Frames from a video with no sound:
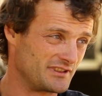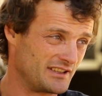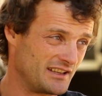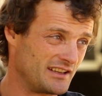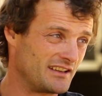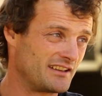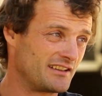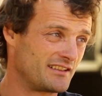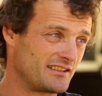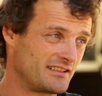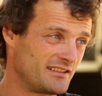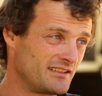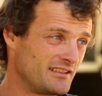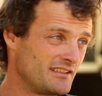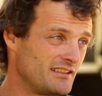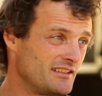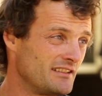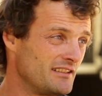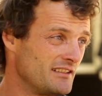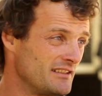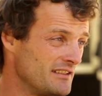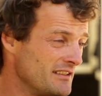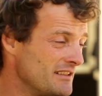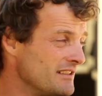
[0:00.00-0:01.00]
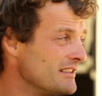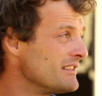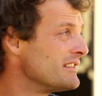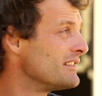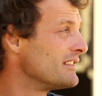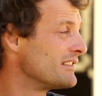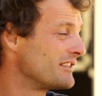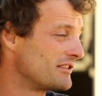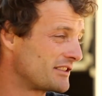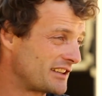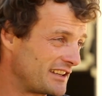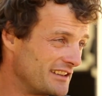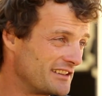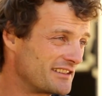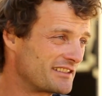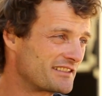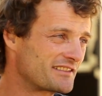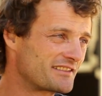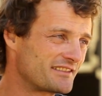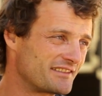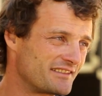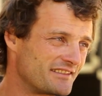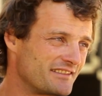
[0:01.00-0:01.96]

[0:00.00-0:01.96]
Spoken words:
Yeah, here,